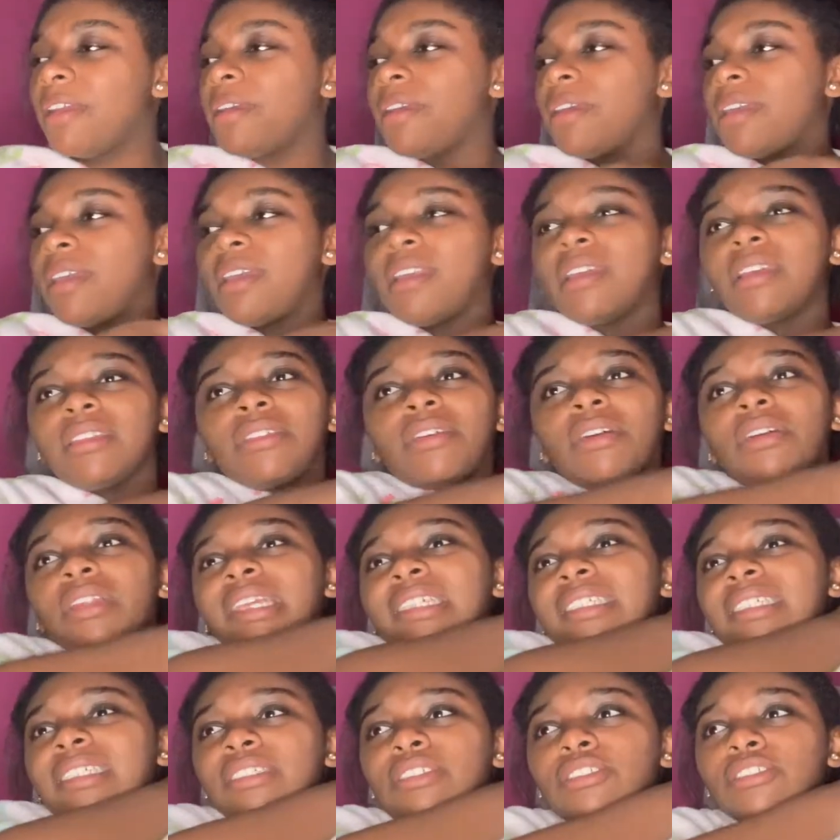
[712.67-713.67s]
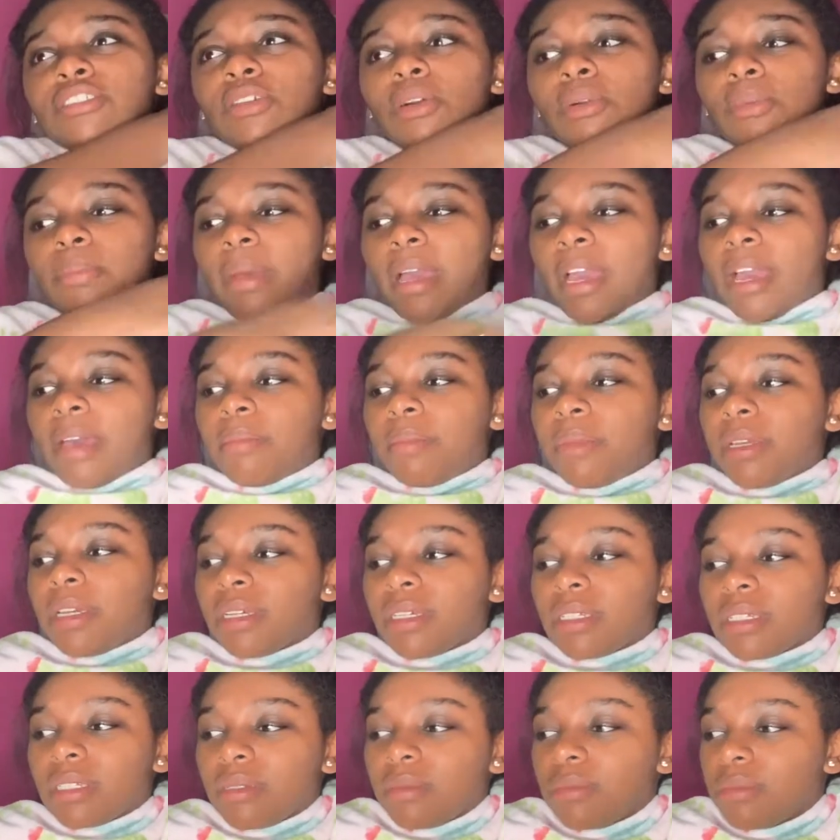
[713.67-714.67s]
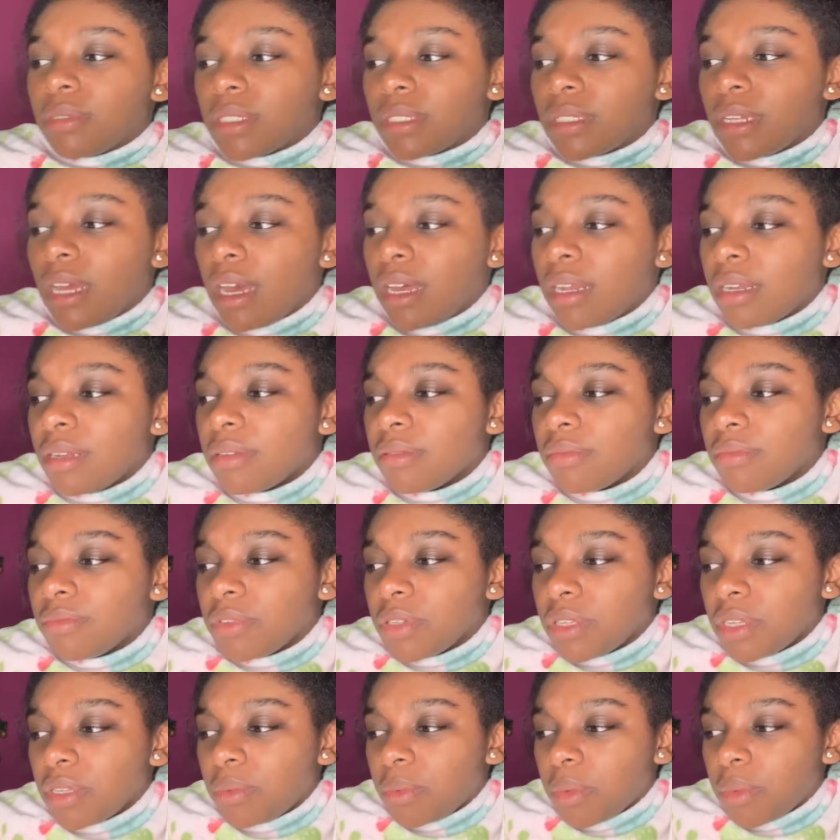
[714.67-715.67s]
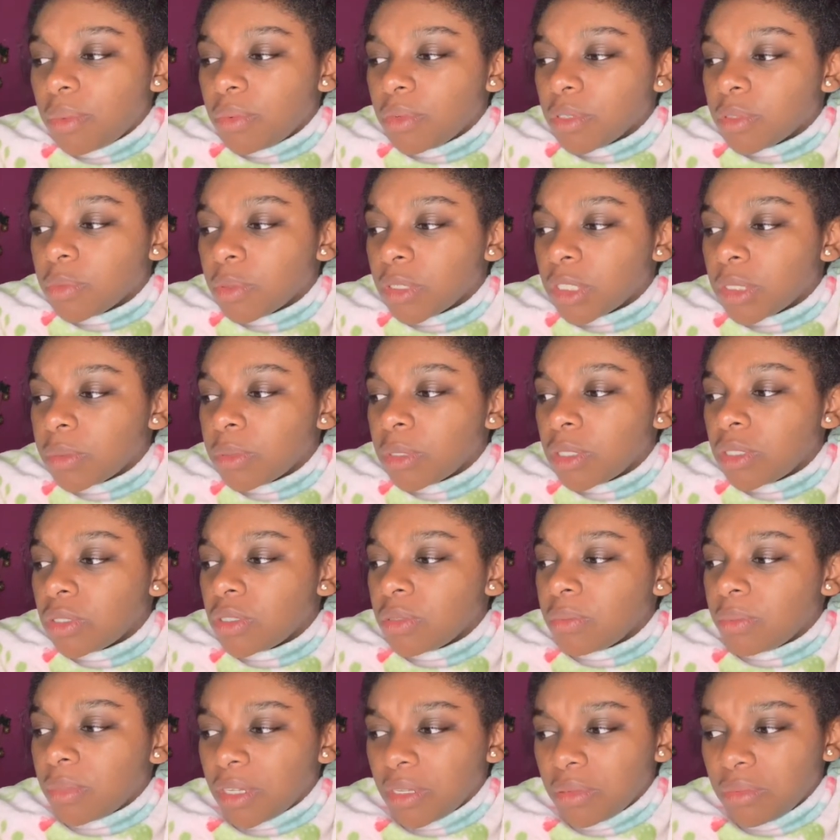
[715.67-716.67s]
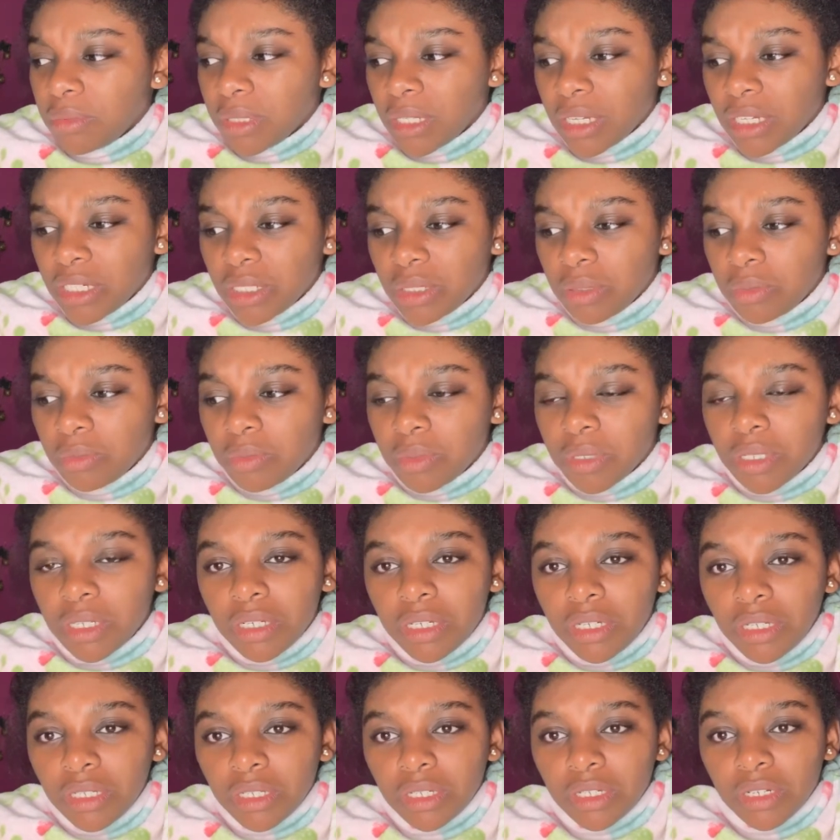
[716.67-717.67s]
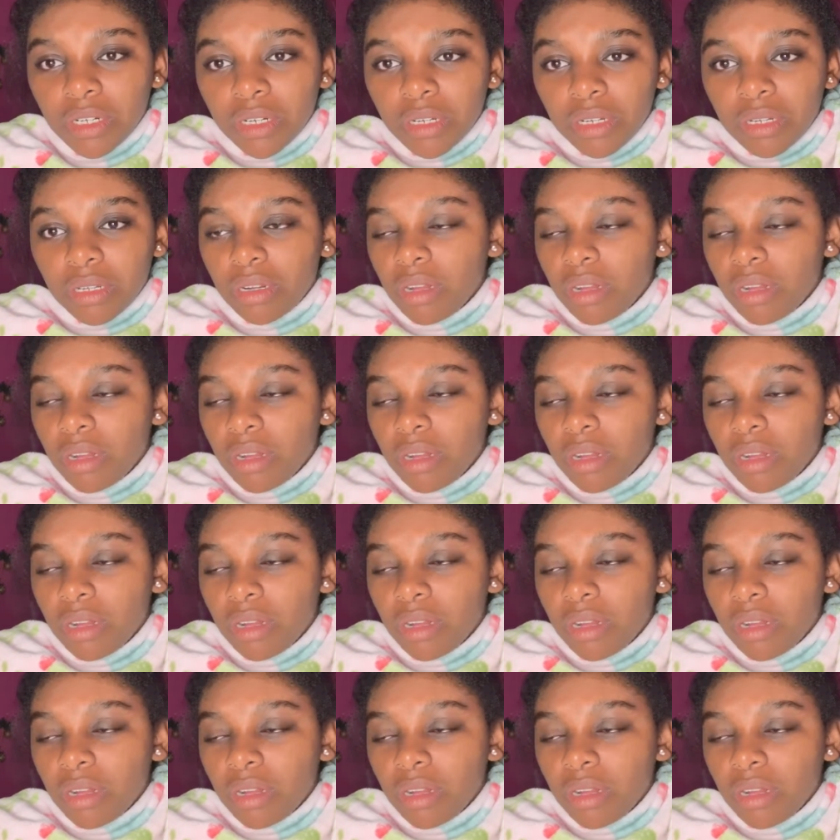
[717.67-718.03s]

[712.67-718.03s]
And I thought I did so bad because it was not really what we were supposed to be doing, but it was actually really good to her,